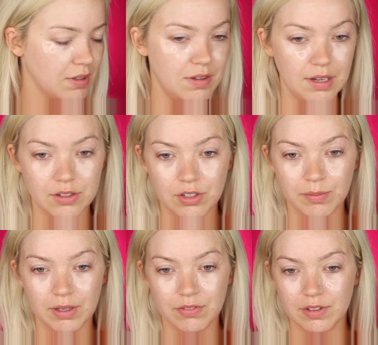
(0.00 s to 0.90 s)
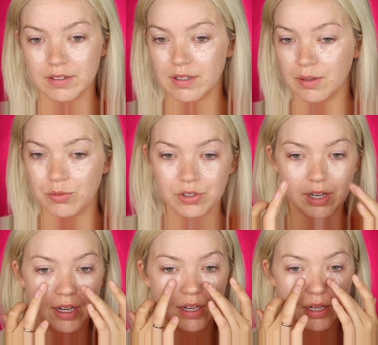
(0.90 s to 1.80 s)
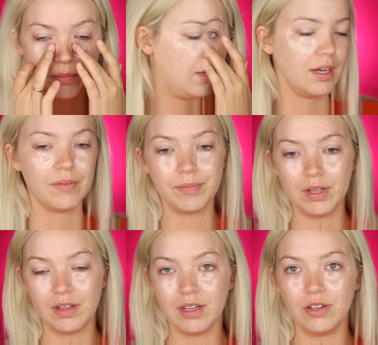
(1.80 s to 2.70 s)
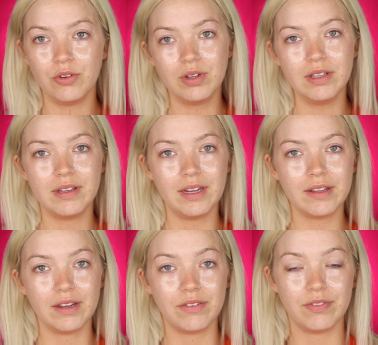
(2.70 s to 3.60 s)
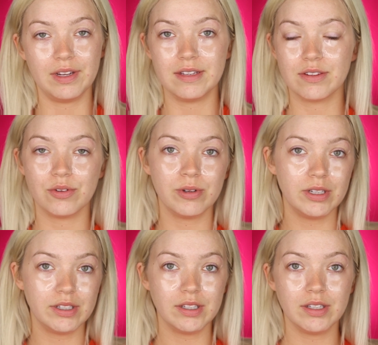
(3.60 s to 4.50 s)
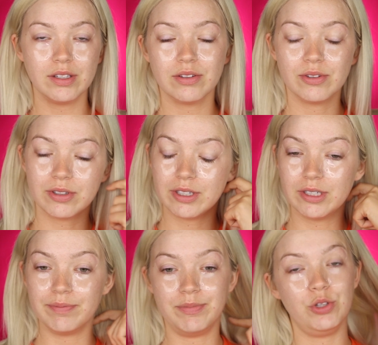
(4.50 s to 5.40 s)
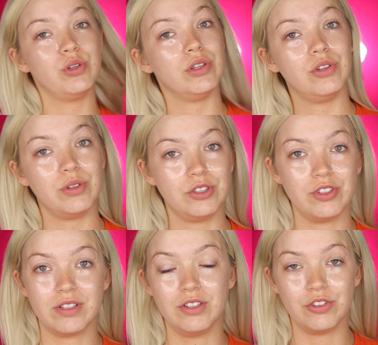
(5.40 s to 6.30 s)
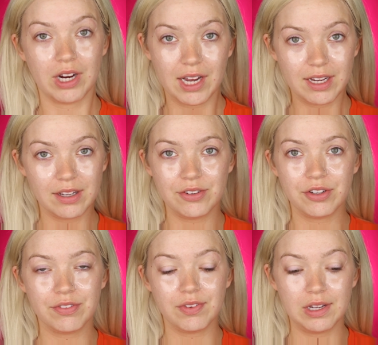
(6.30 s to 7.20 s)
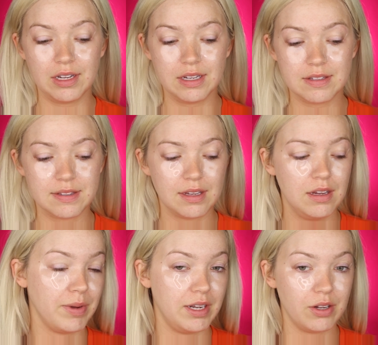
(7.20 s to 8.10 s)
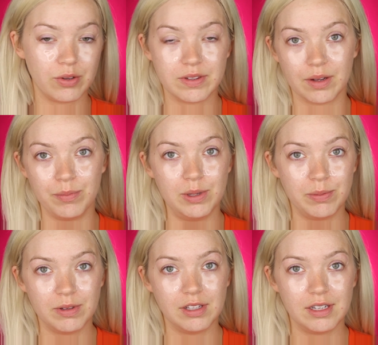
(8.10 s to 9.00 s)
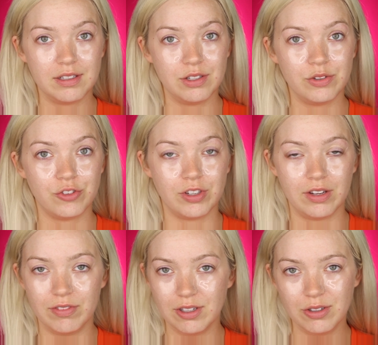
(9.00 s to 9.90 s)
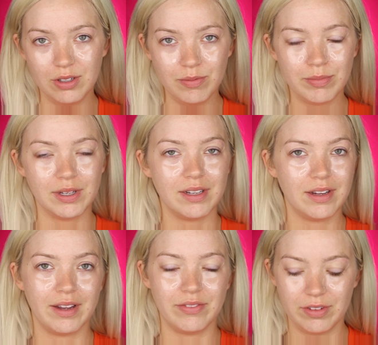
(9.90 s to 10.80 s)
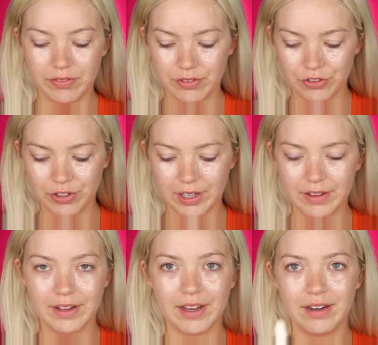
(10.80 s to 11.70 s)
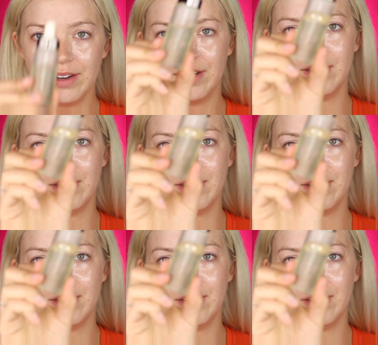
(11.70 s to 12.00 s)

It's actually my first time trying it. And then you can take like face oil, or you can do it just dry on your face. I know some people like to use shaving cream, but I've never tried that.